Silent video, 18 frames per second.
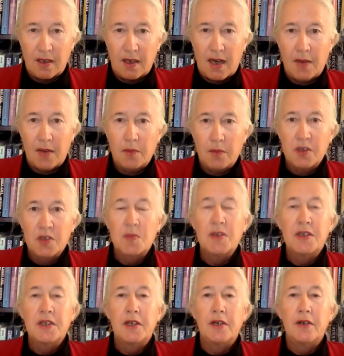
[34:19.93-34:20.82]
I wish
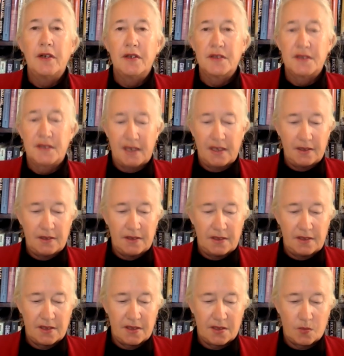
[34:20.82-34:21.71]
material
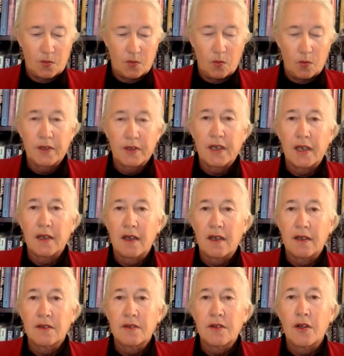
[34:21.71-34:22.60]
scientists were working
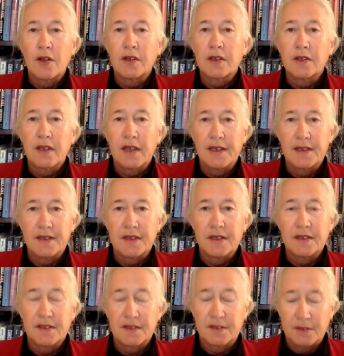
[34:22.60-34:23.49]
on a longer
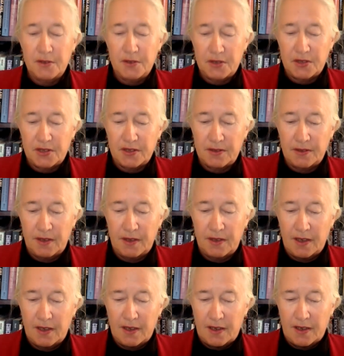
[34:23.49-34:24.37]
lasting solution.
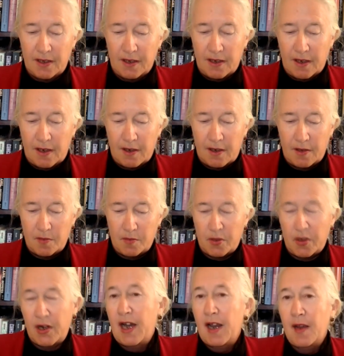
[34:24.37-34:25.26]
Um,
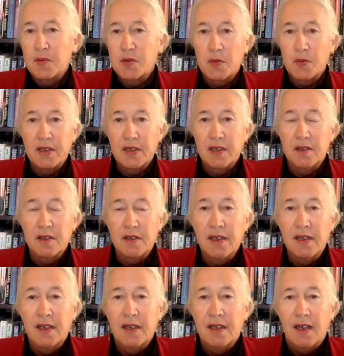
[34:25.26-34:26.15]
perhaps we
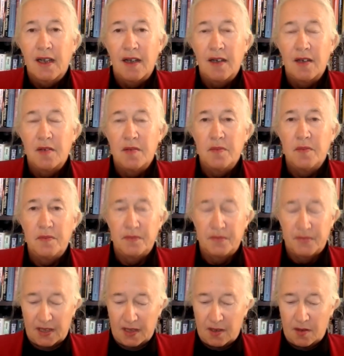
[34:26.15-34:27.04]
can um,
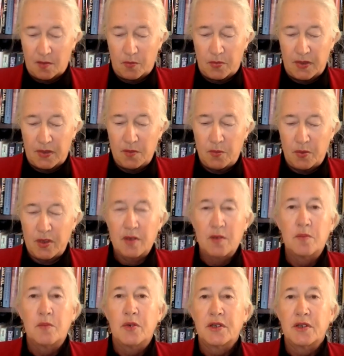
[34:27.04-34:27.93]

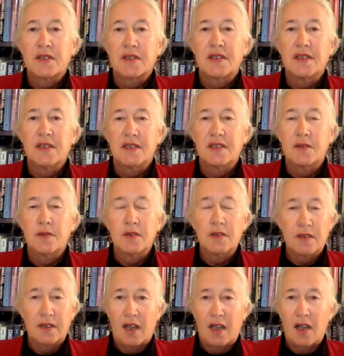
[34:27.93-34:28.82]
imprint books
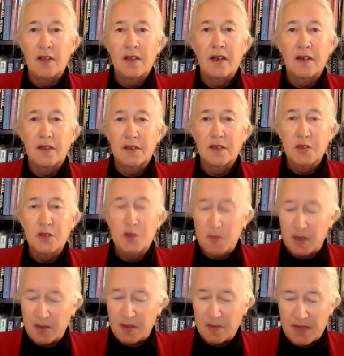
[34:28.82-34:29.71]
into all our
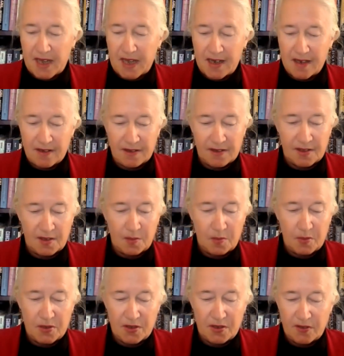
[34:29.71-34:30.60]
aluminum cans to
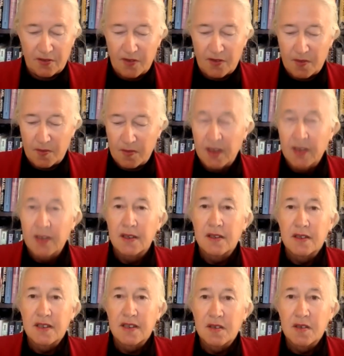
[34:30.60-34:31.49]
preserve them,
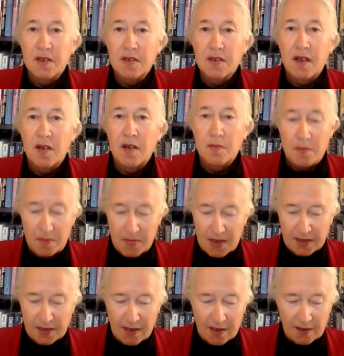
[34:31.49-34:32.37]
to um,
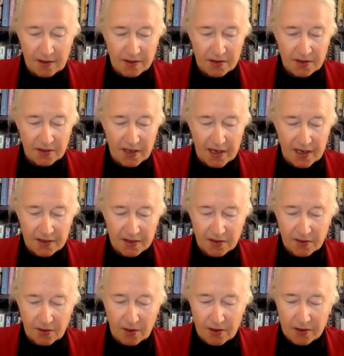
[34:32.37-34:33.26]
make knowledge
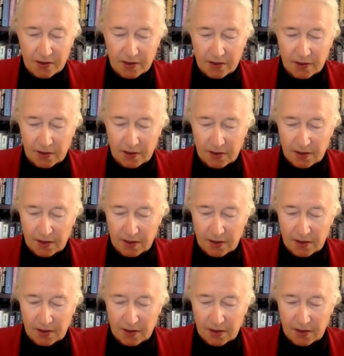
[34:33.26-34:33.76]
last longer.